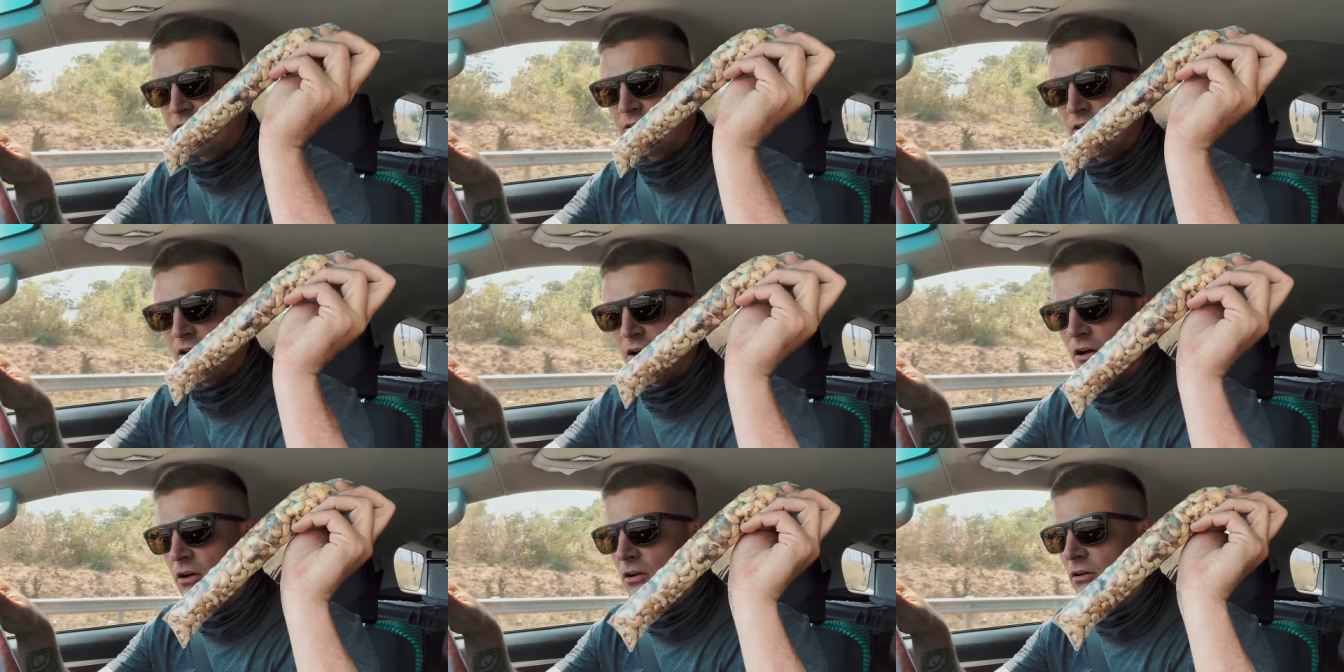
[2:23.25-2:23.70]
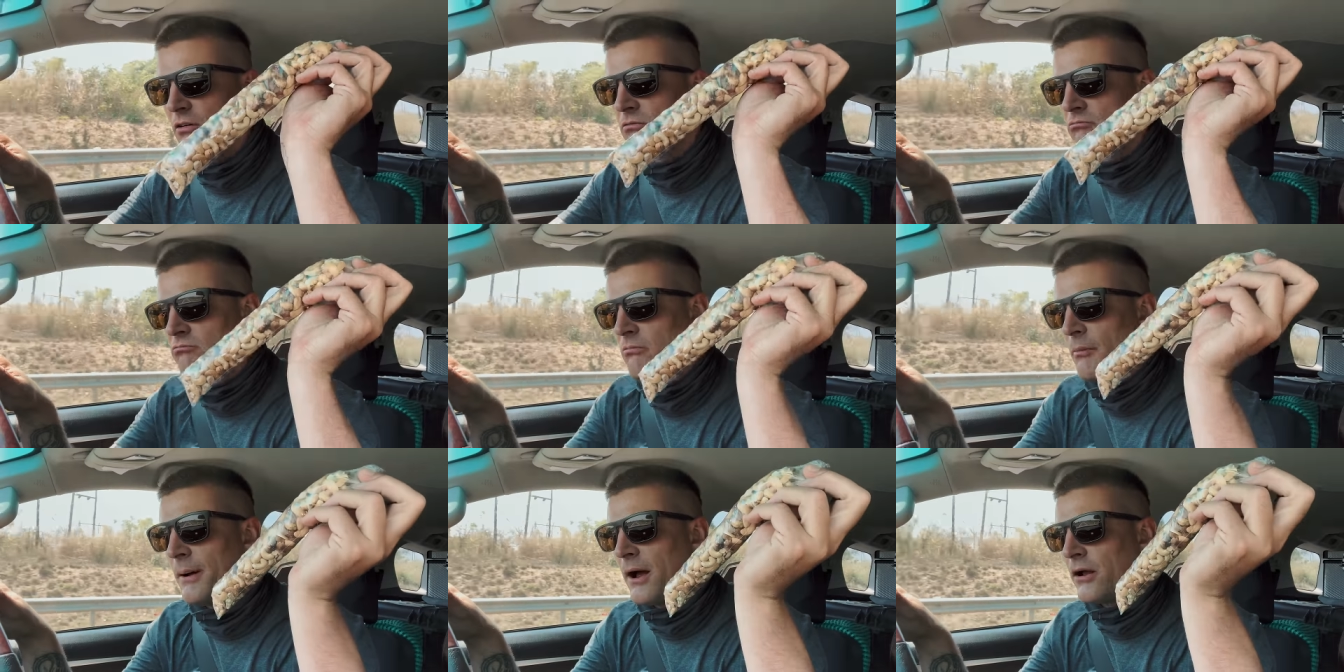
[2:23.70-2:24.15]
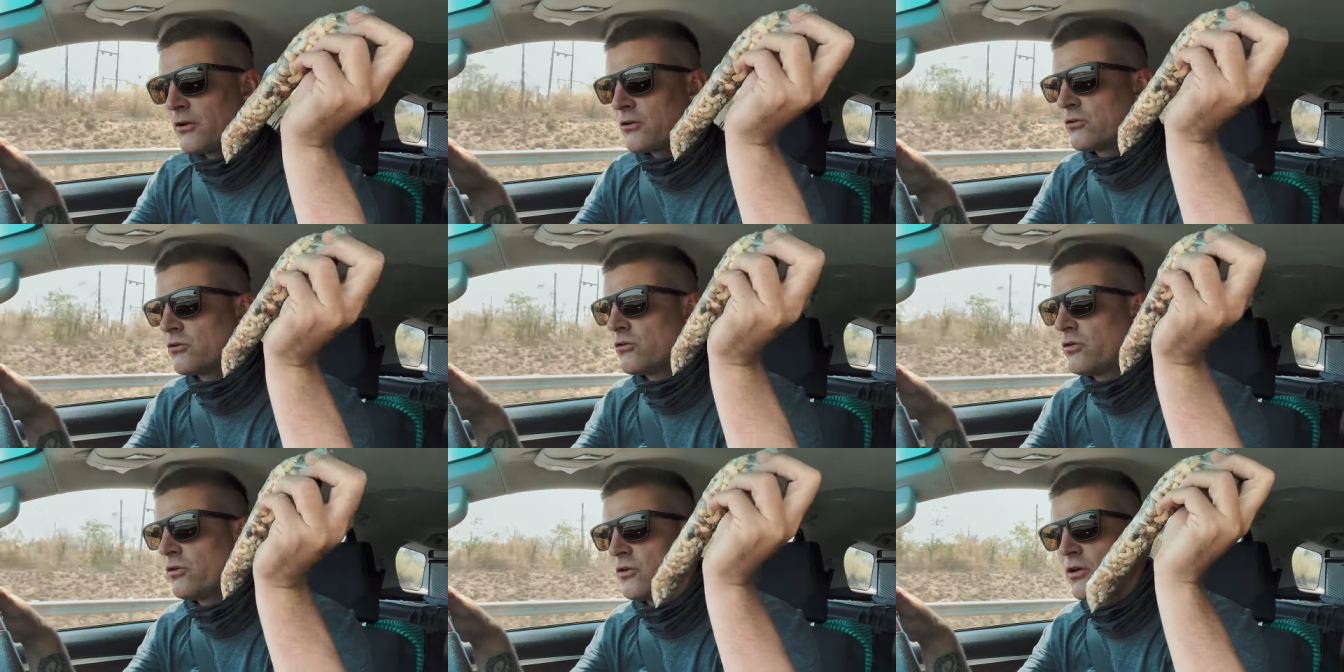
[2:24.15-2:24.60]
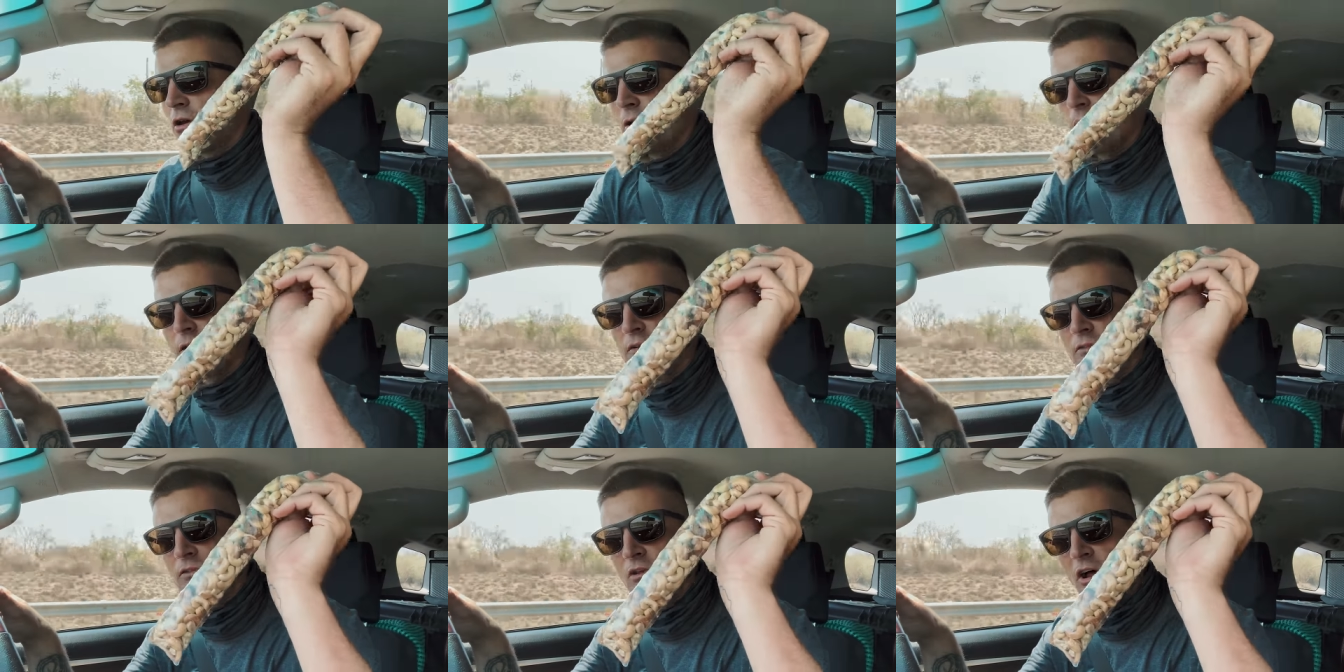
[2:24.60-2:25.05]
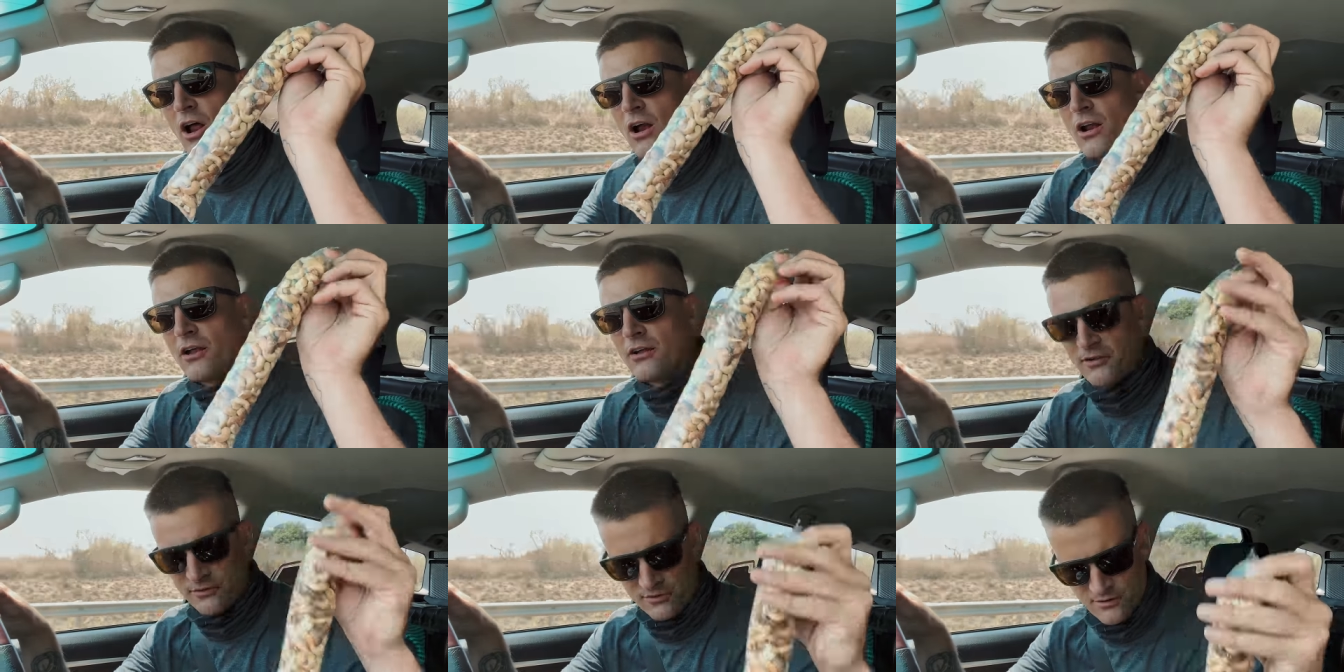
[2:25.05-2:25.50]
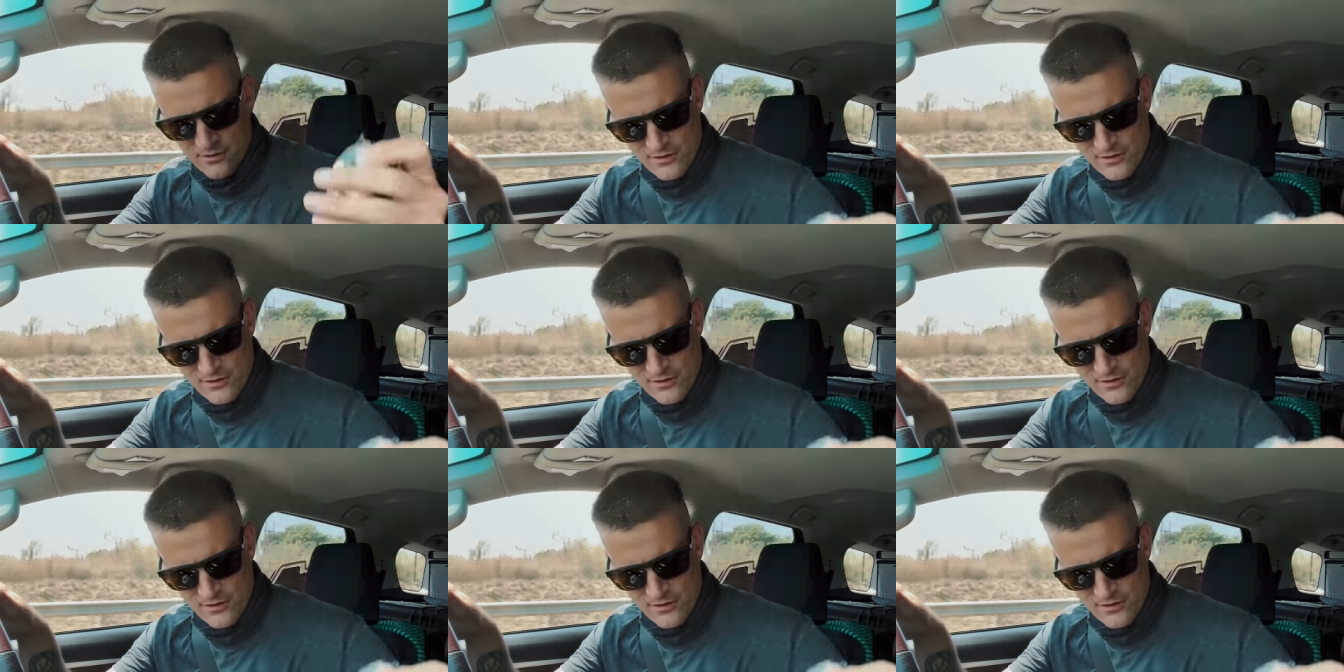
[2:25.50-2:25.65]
so about two US dollars.